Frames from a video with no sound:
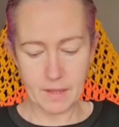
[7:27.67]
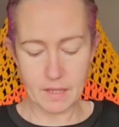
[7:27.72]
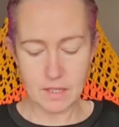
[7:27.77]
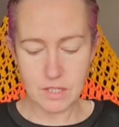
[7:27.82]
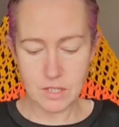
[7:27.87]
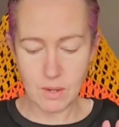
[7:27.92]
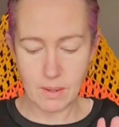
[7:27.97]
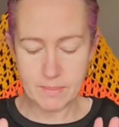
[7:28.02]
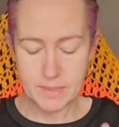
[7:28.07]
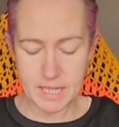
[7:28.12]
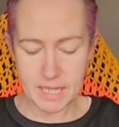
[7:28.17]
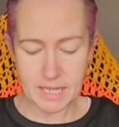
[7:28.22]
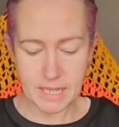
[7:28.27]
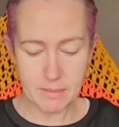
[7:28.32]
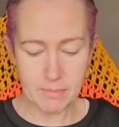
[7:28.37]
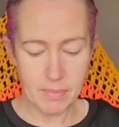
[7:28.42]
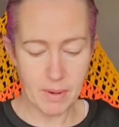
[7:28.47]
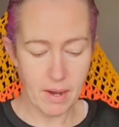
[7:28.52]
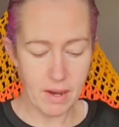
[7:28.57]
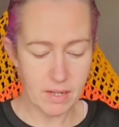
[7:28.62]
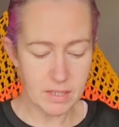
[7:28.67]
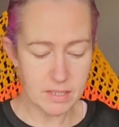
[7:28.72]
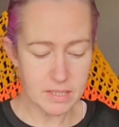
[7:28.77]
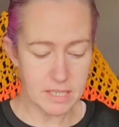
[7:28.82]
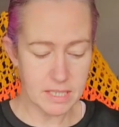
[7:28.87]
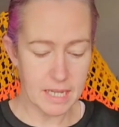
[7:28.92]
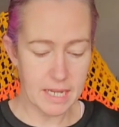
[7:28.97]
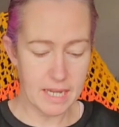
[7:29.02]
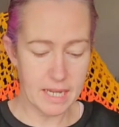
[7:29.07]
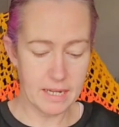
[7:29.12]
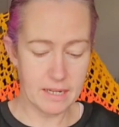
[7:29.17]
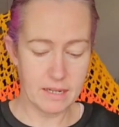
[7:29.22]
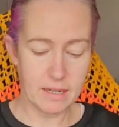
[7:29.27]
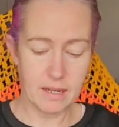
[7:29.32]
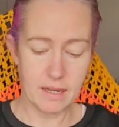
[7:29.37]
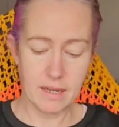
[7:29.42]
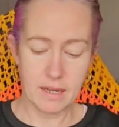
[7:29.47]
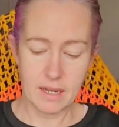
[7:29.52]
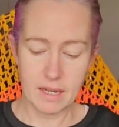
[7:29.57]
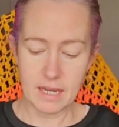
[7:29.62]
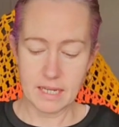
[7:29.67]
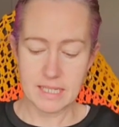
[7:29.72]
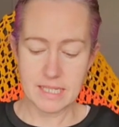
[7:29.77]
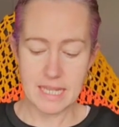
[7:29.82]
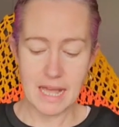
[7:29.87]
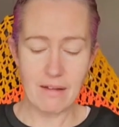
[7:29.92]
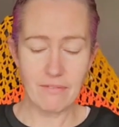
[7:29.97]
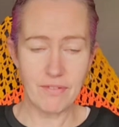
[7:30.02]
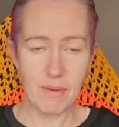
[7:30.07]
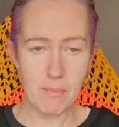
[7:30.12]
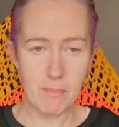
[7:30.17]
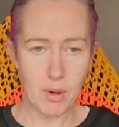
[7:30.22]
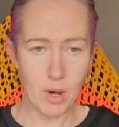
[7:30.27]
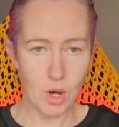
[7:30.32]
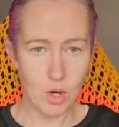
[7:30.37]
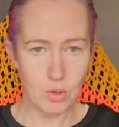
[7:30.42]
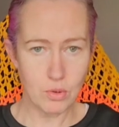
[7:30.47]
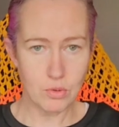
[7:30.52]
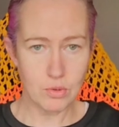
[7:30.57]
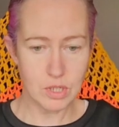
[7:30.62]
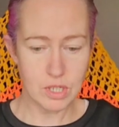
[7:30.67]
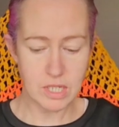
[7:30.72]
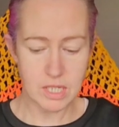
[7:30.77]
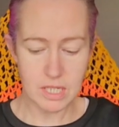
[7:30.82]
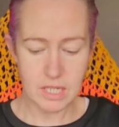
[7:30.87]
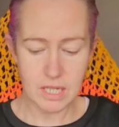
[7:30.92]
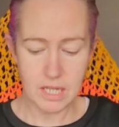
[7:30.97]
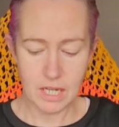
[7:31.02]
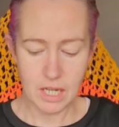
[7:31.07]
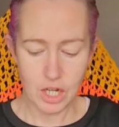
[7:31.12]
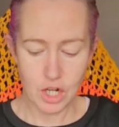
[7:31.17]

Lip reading: so I'm taking part in self-imposed